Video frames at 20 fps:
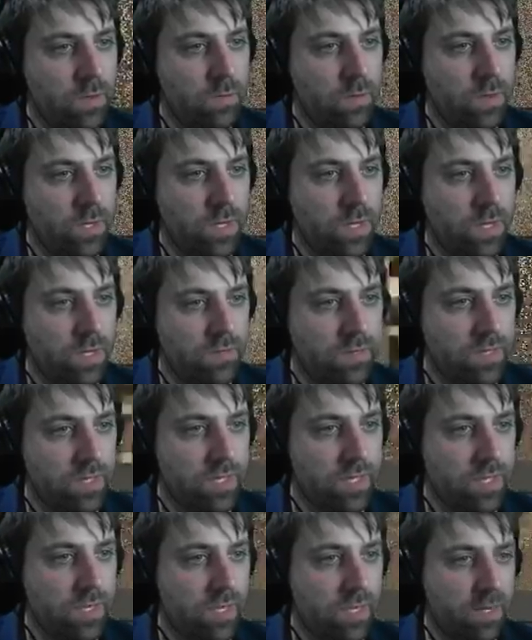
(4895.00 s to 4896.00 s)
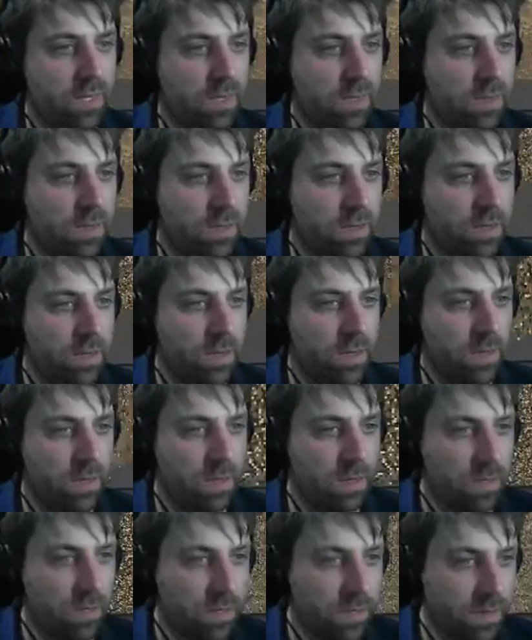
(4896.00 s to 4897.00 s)
we kind of see
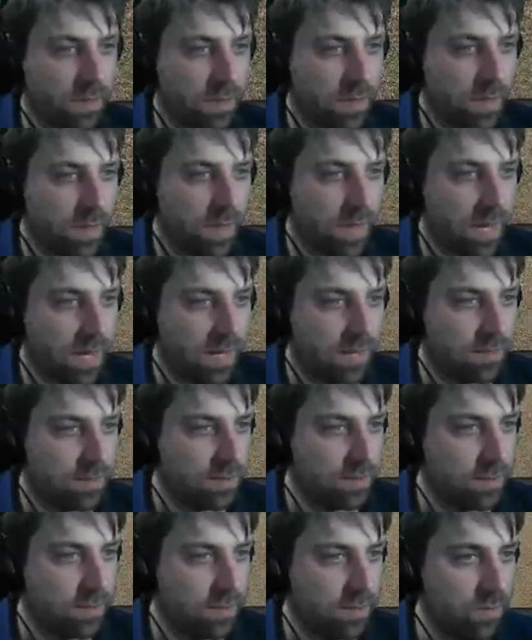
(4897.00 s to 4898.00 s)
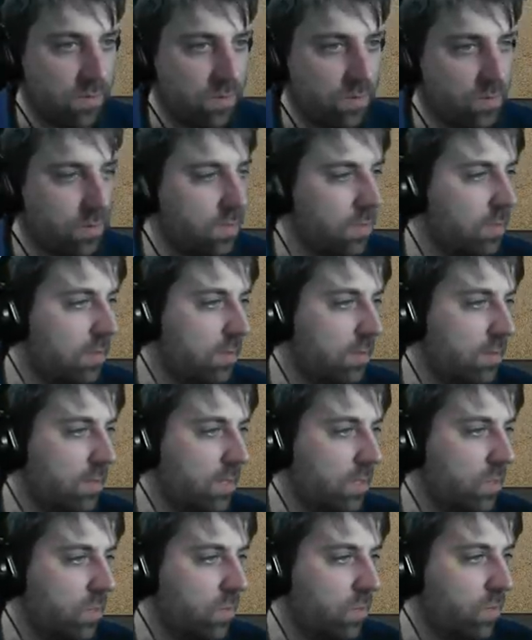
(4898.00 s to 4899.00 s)
that looks
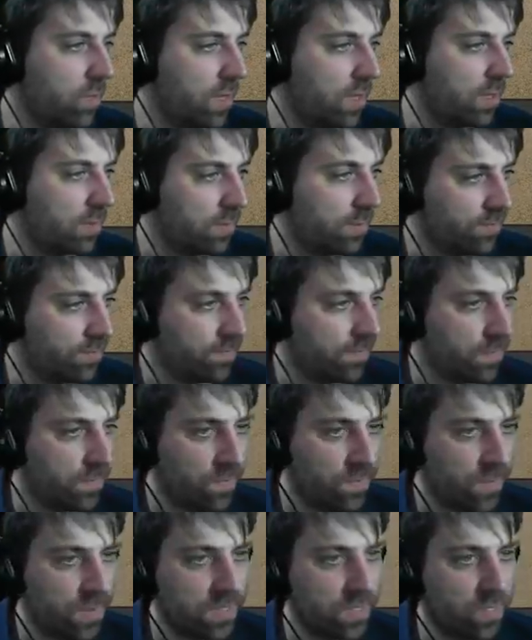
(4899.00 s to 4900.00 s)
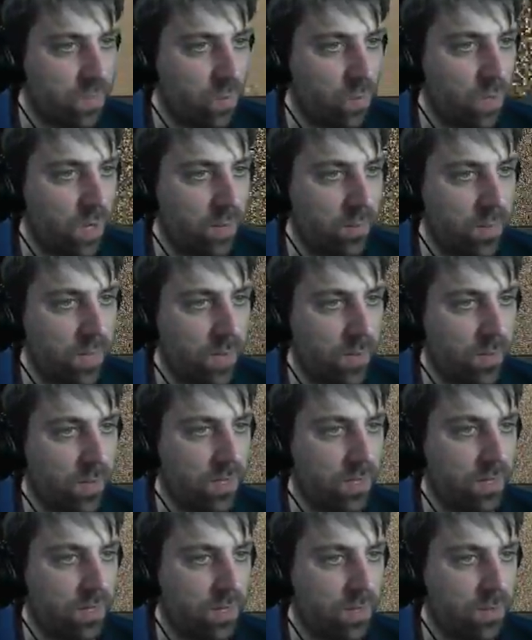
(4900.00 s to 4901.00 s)
crud. Let's go one
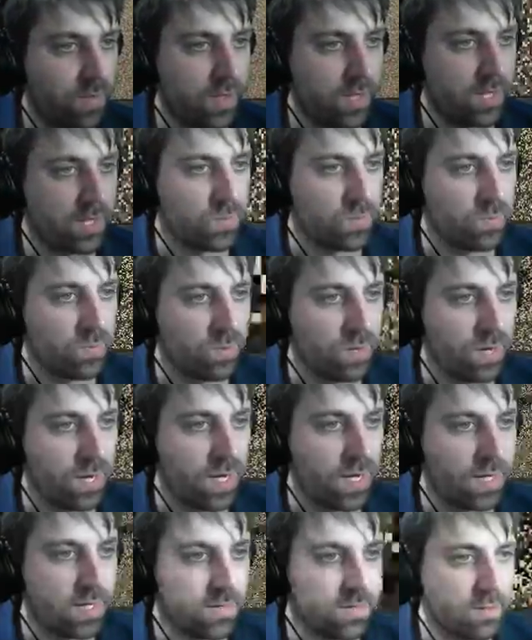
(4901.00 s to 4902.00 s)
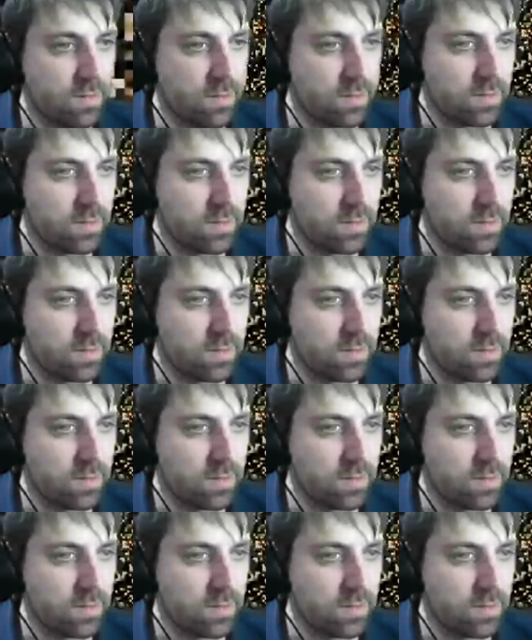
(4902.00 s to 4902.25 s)
maybe, a little bit less bright.